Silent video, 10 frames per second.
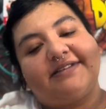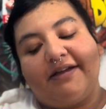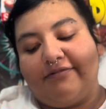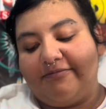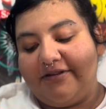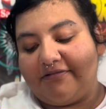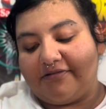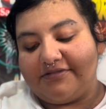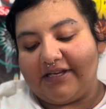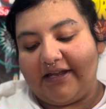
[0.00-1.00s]
I will be
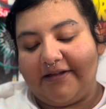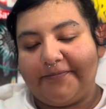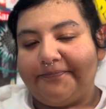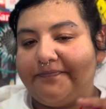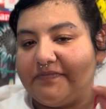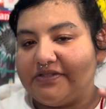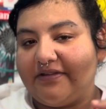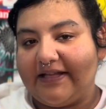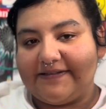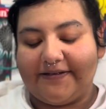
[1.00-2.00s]
crocheting. So
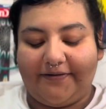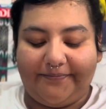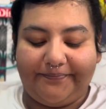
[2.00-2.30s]
let's go.